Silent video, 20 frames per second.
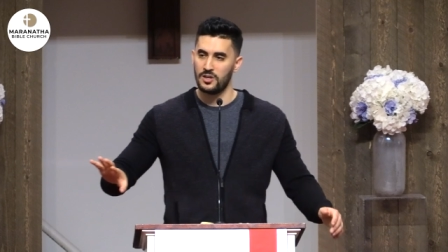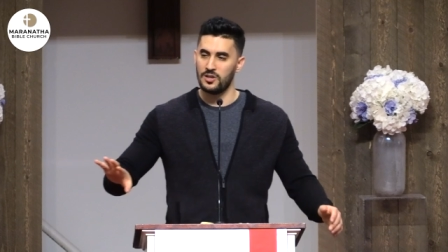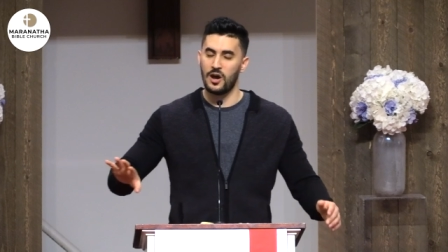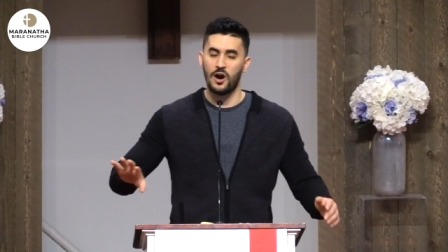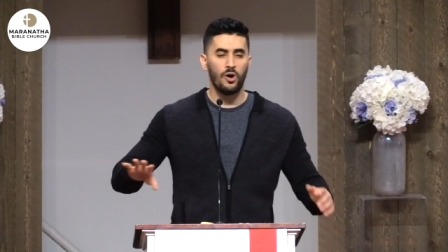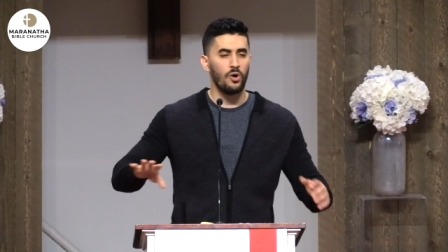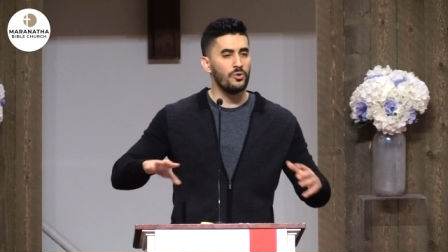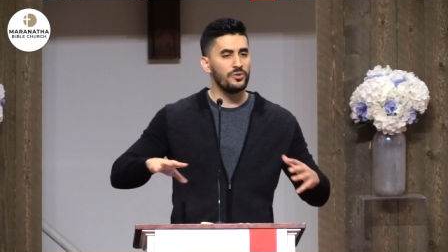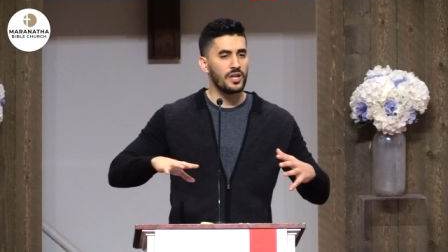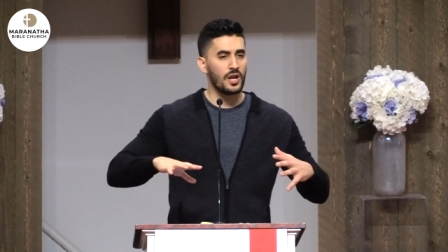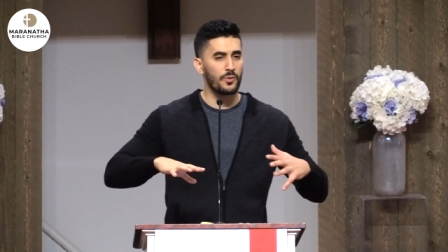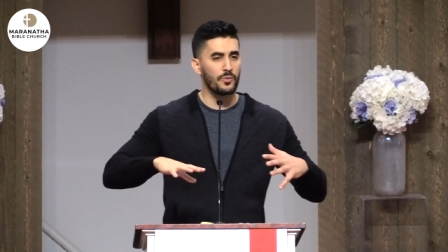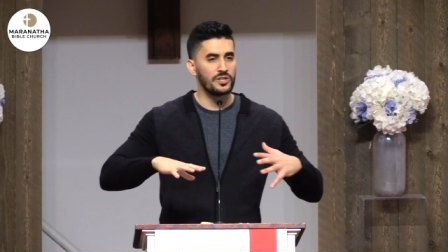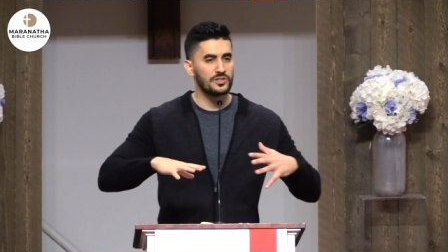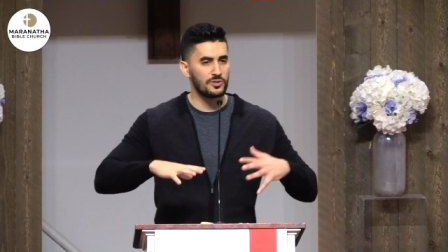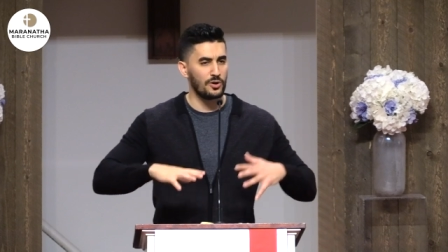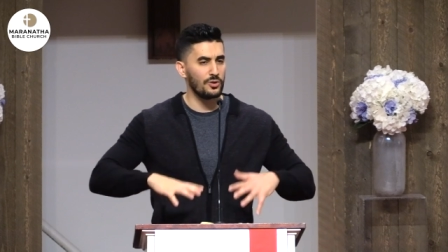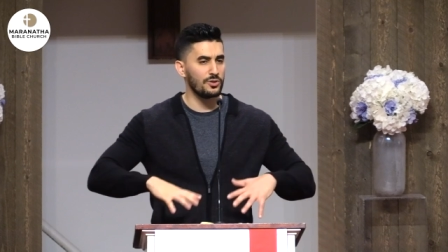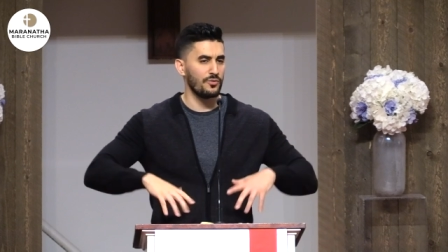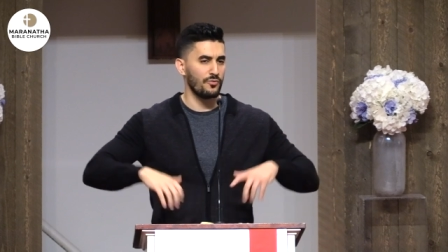Not only are we
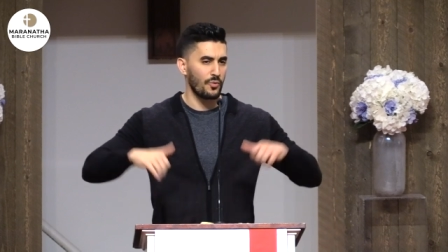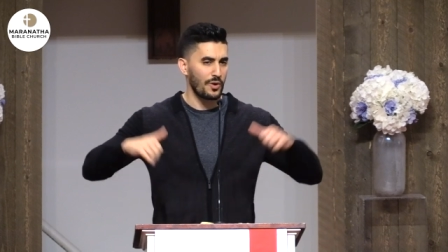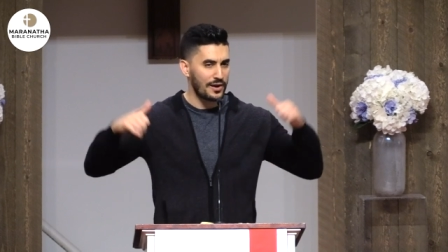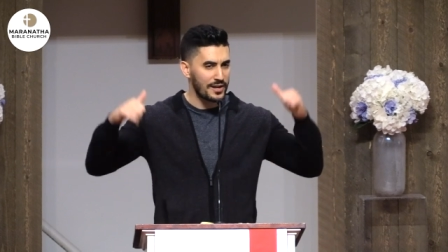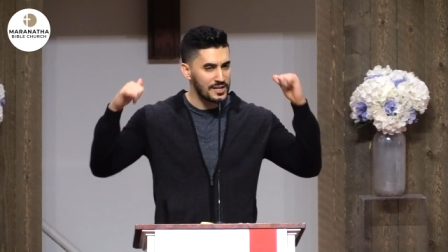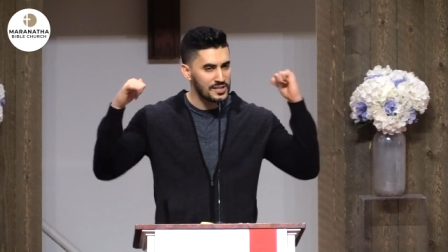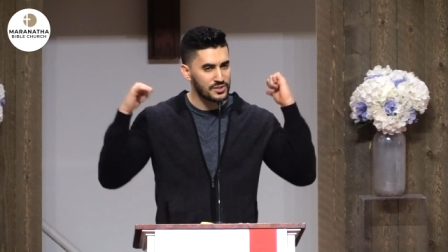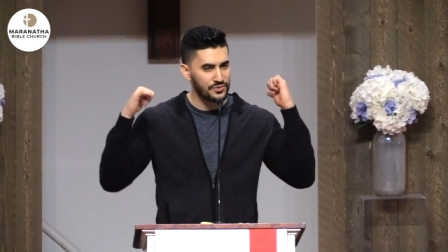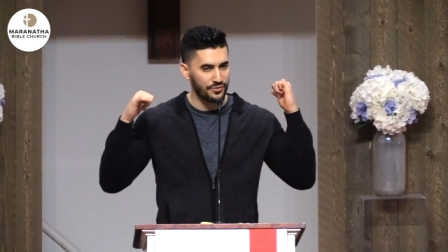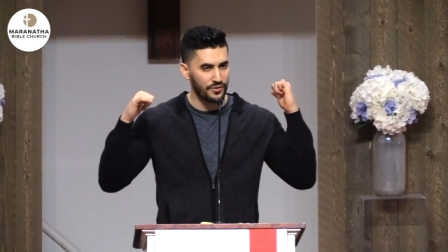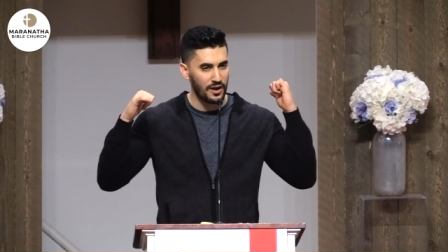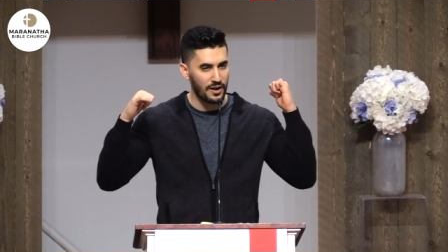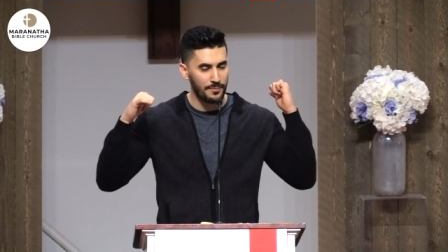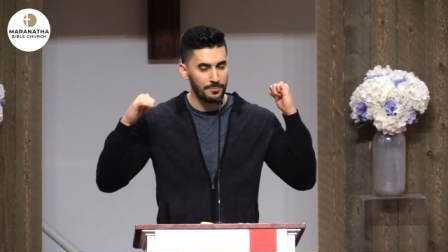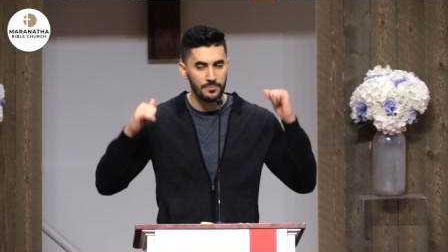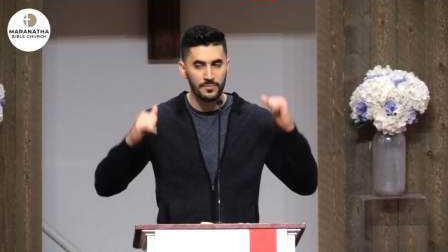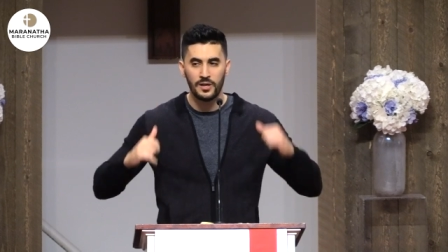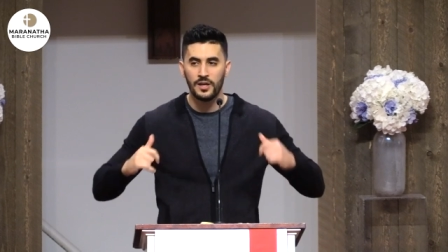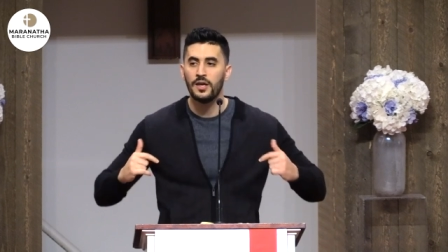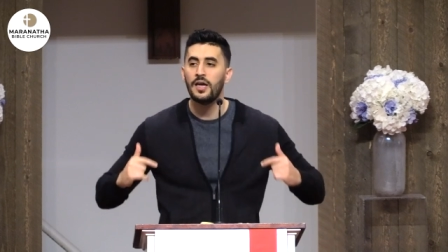told of where he's
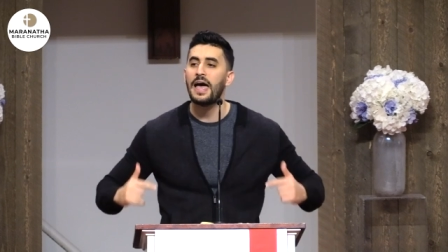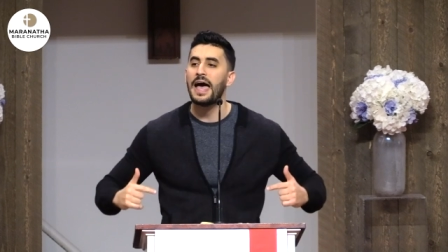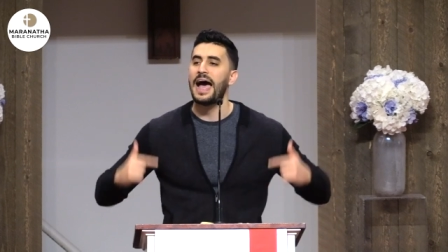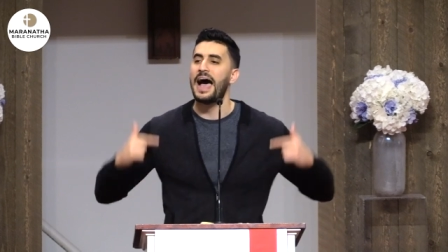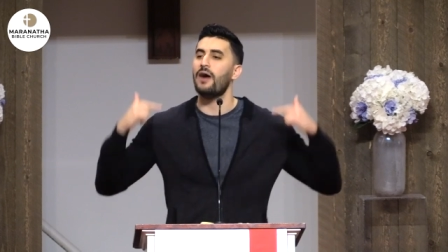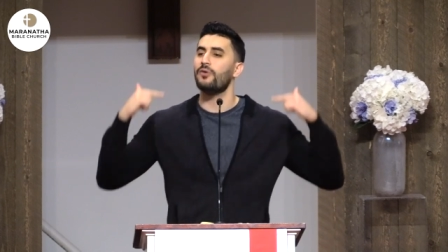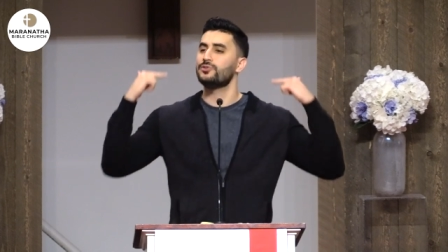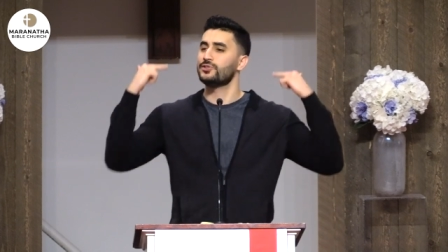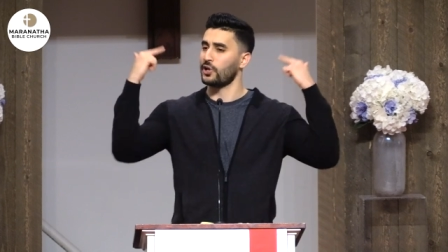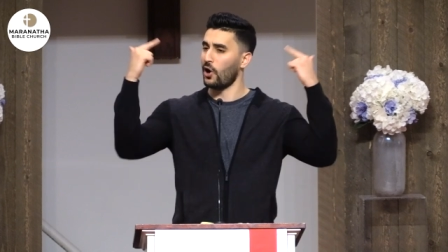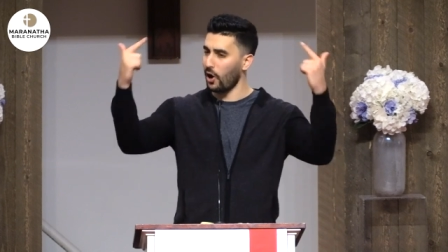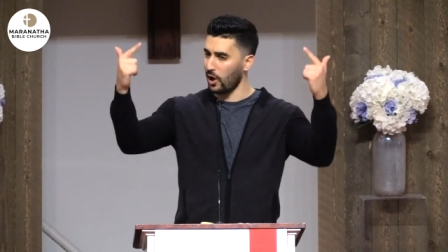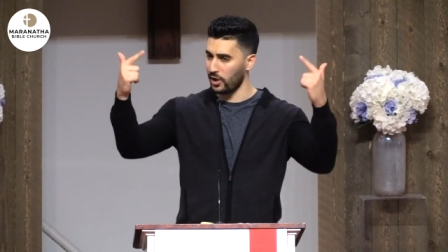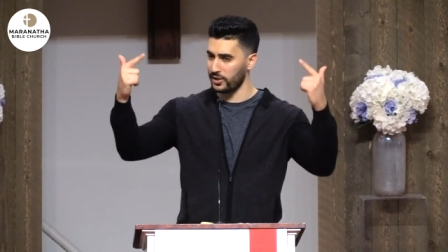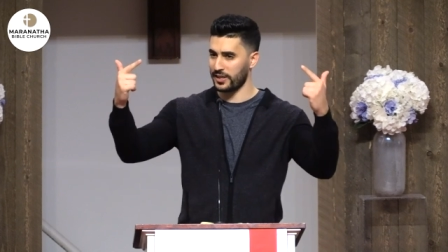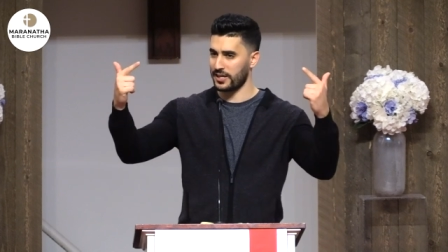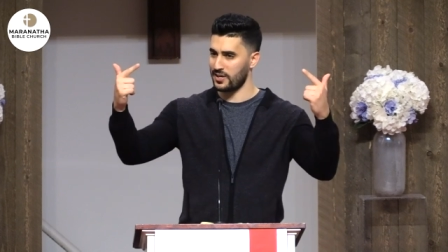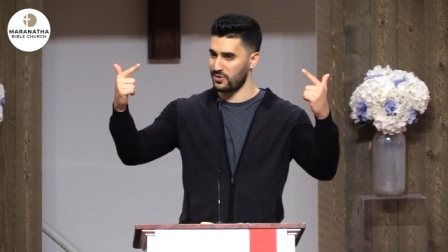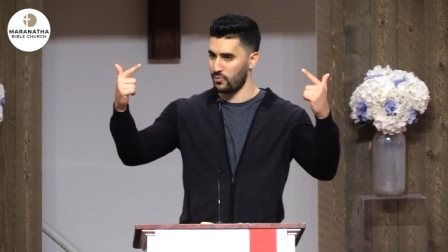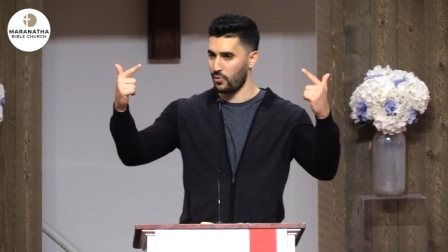from, how
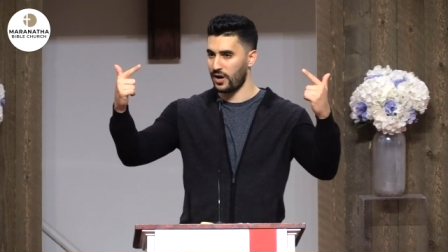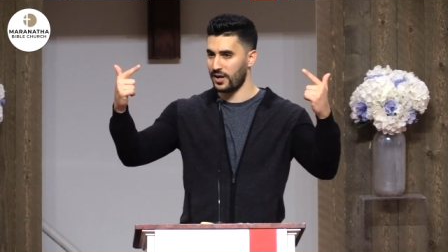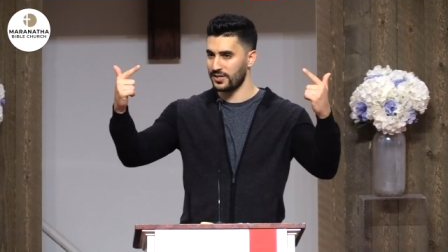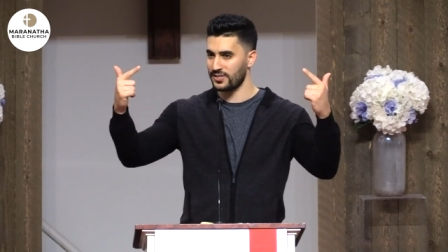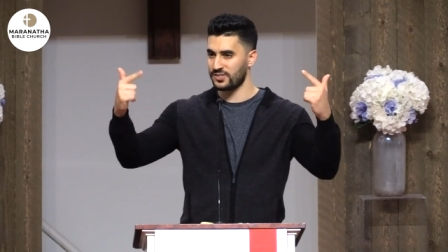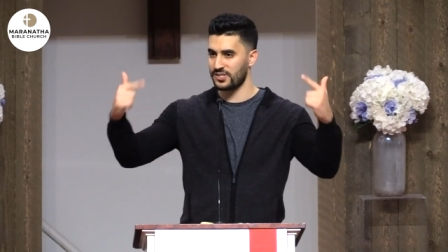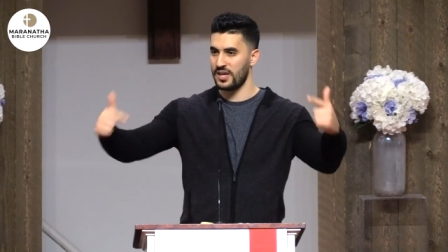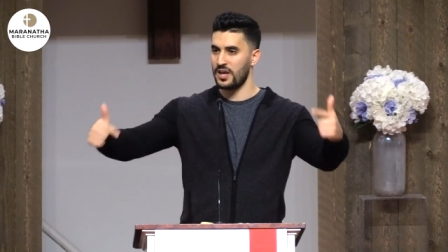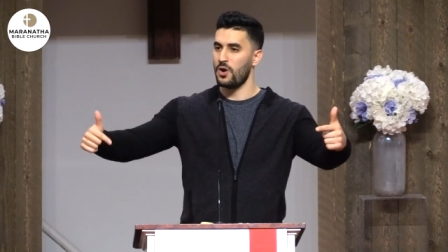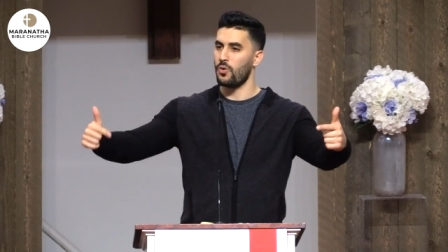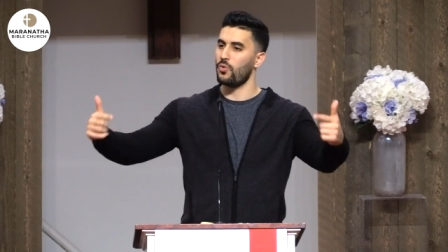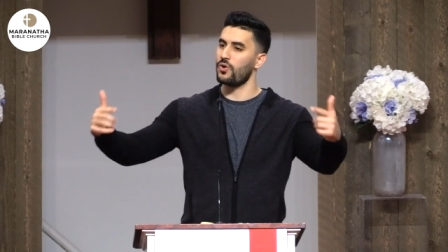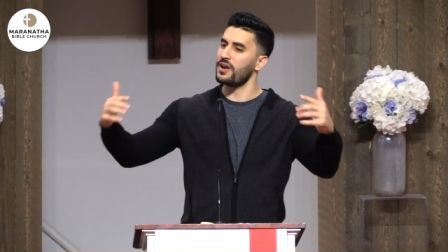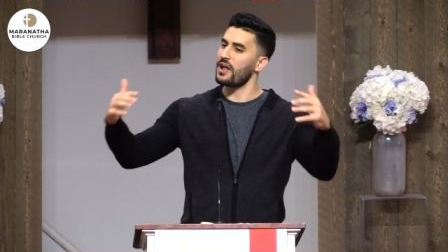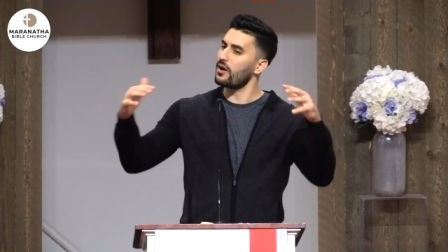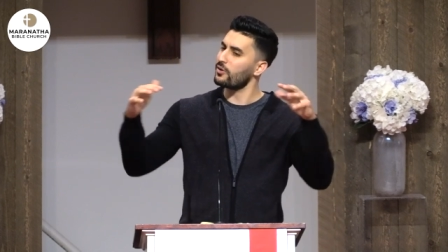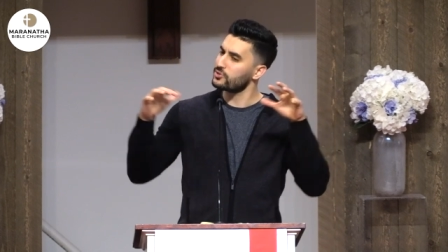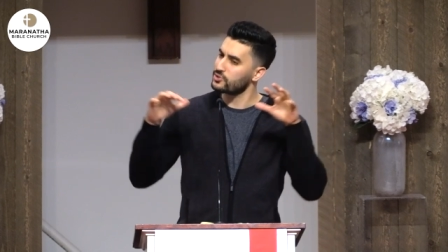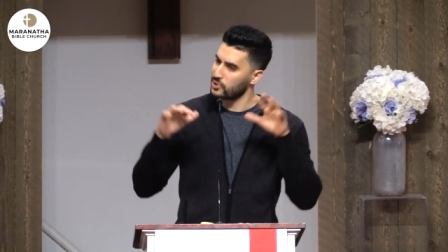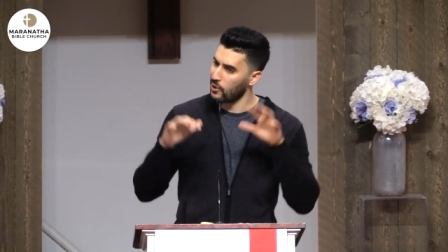tall he was, we're
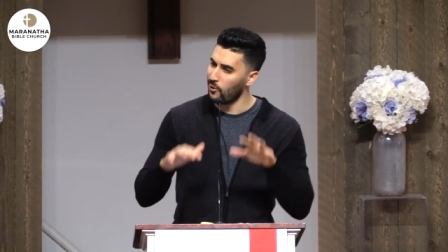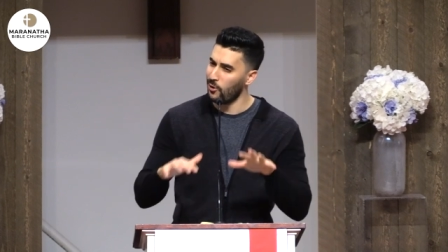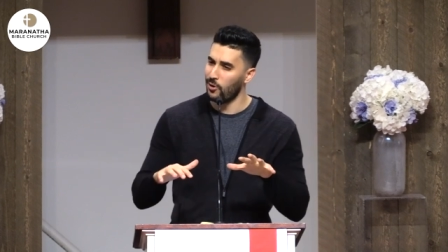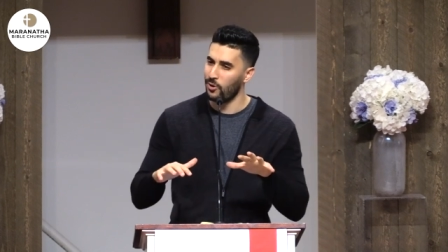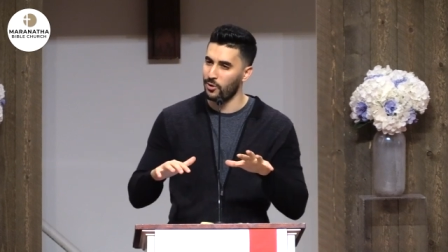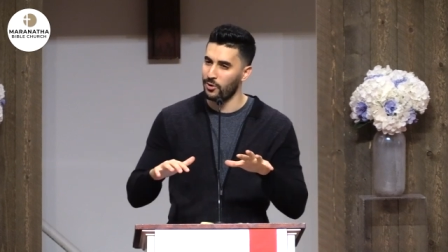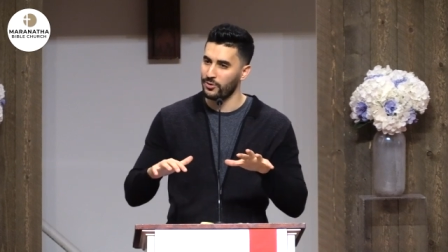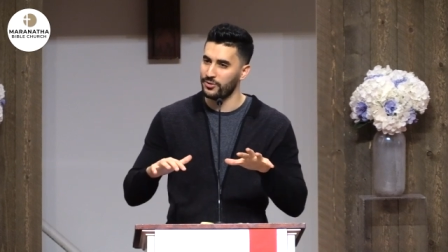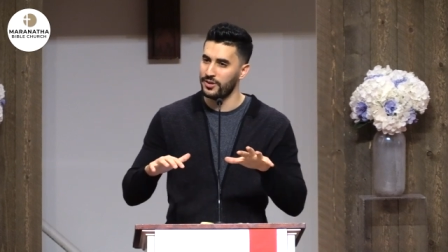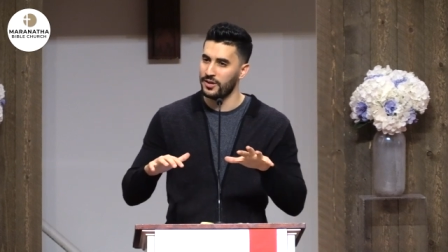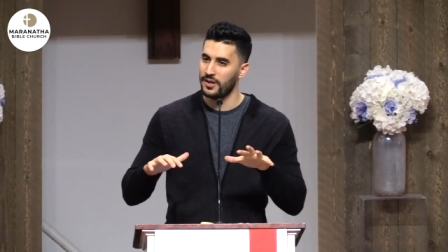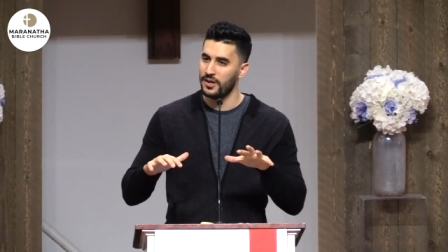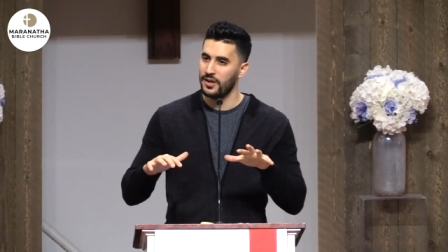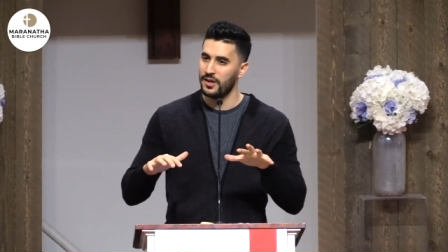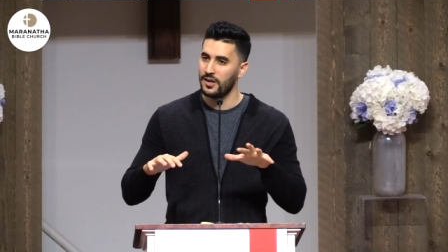now told